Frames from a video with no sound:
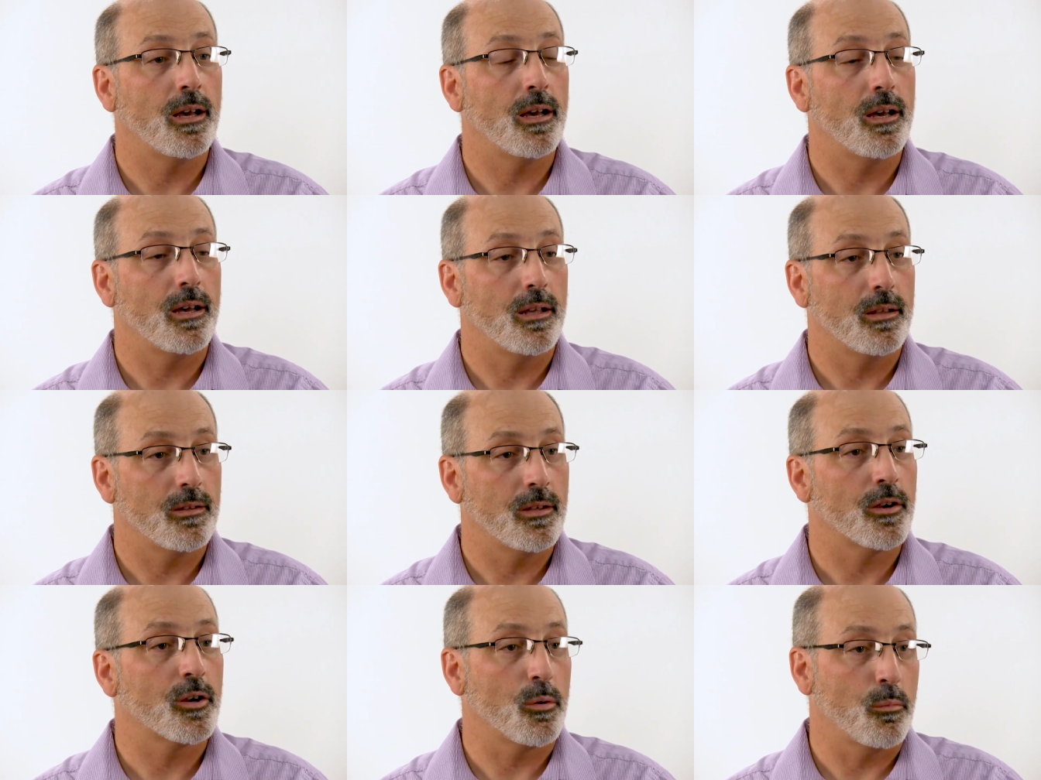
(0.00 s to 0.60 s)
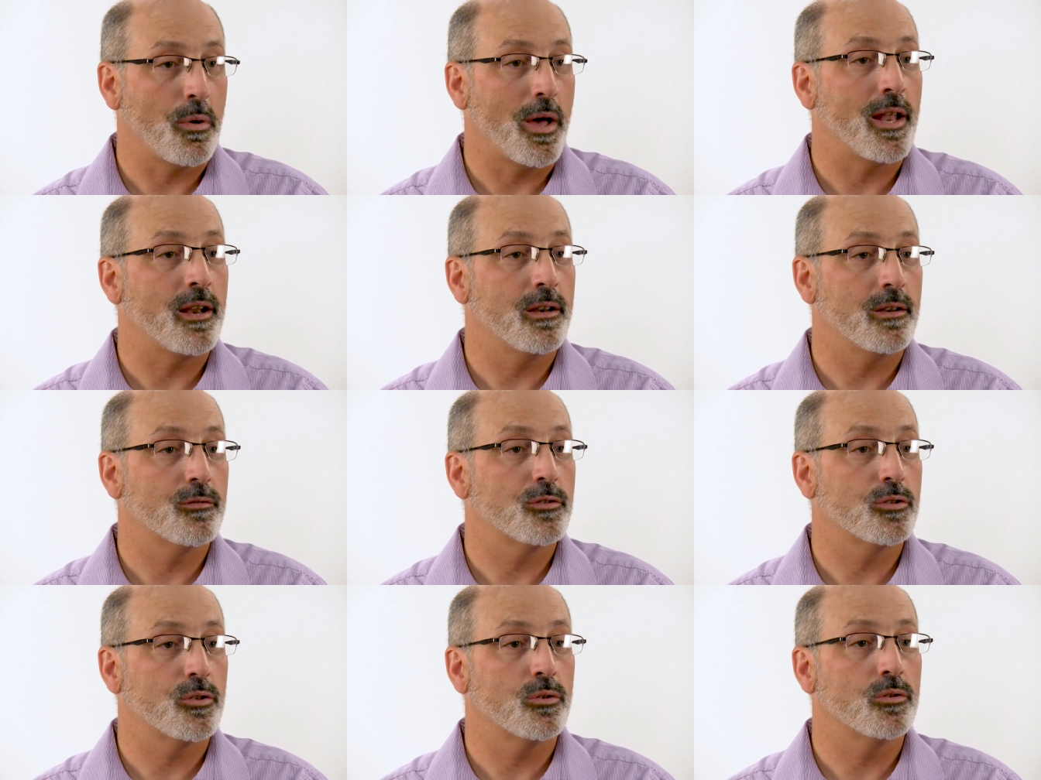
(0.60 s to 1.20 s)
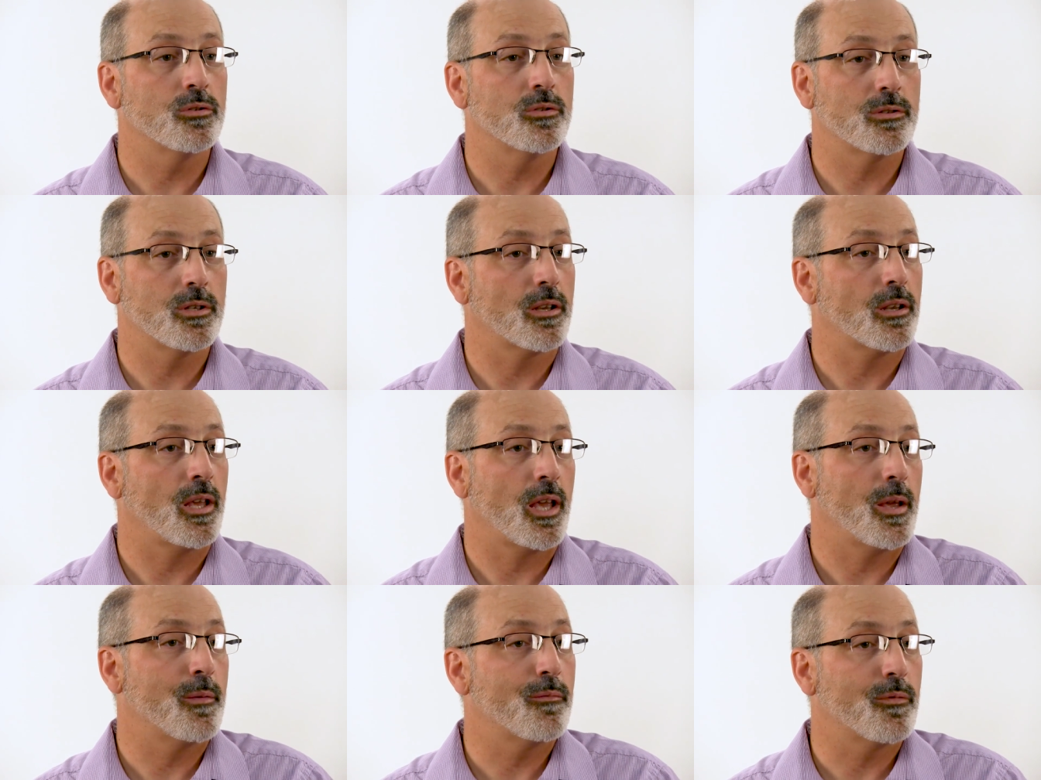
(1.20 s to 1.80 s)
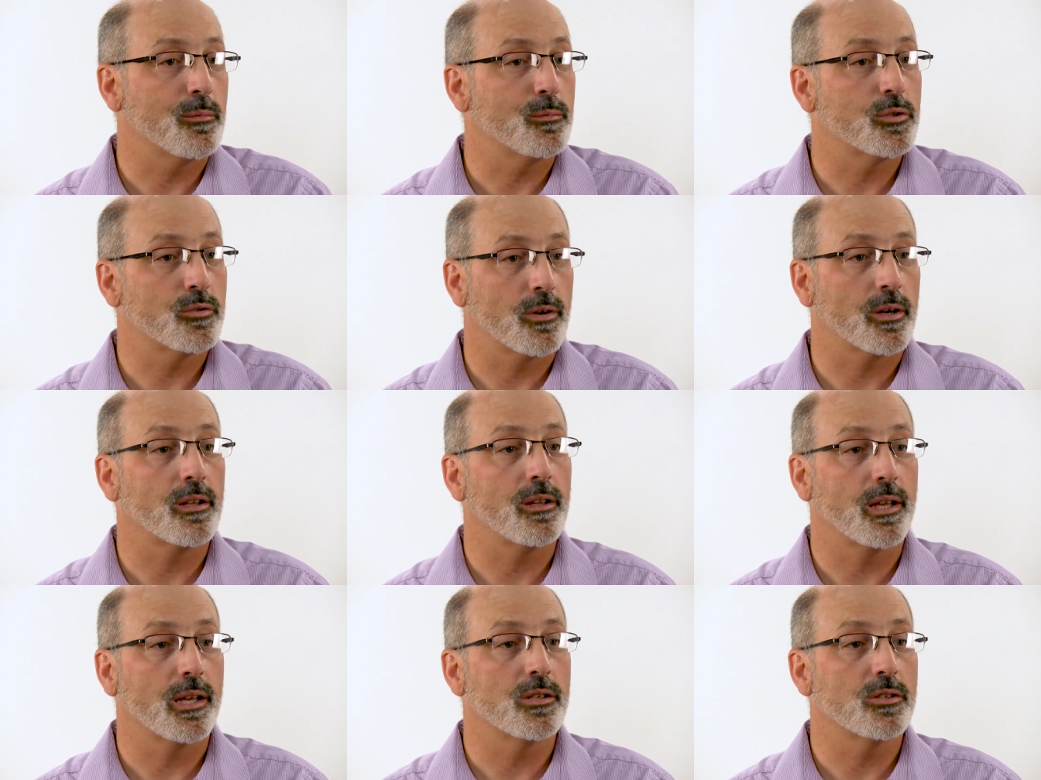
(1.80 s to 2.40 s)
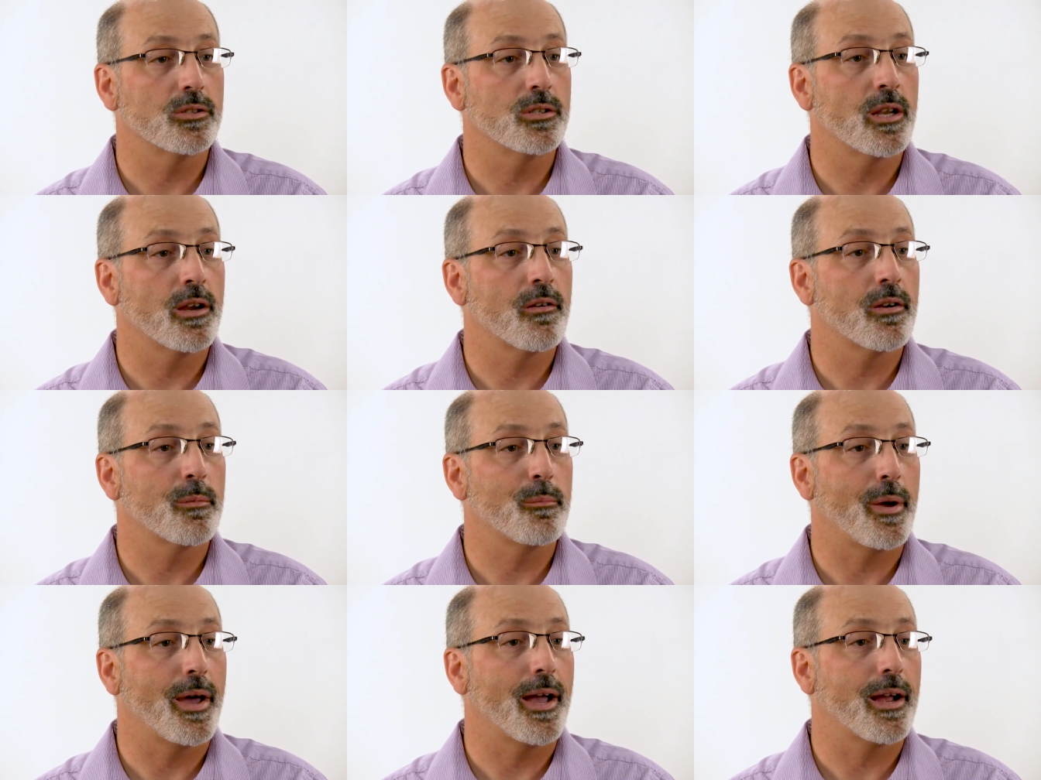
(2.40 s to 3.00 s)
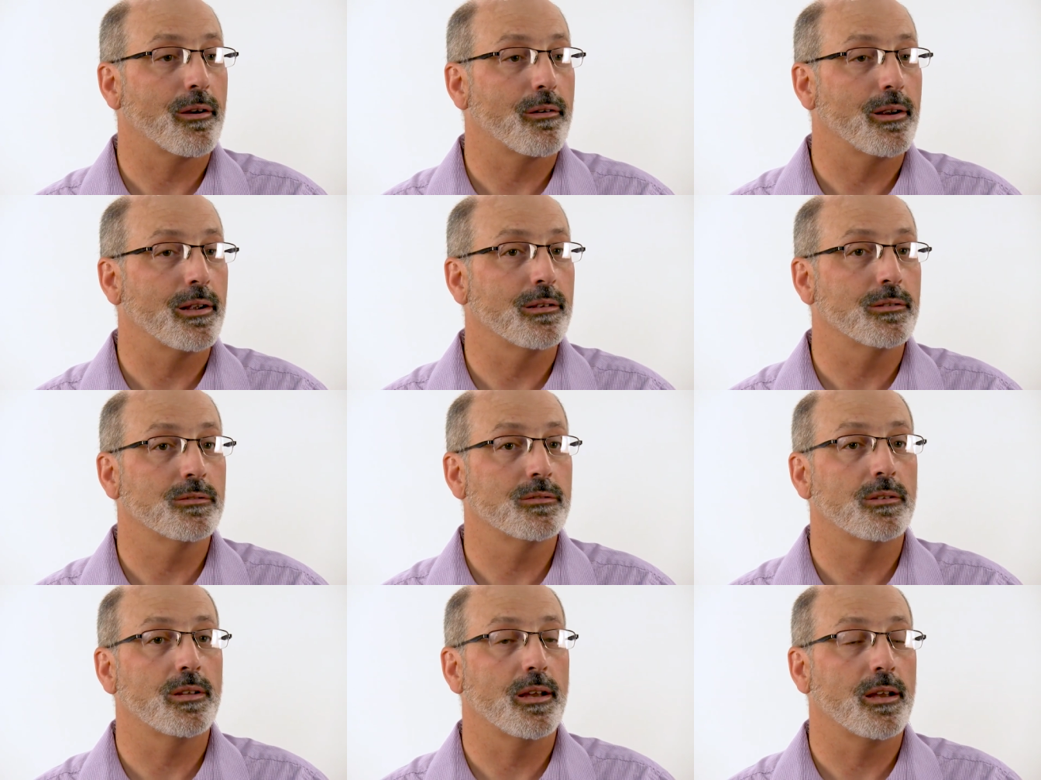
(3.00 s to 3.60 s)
uh, they're competitive students that came from strictly engineering backgrounds.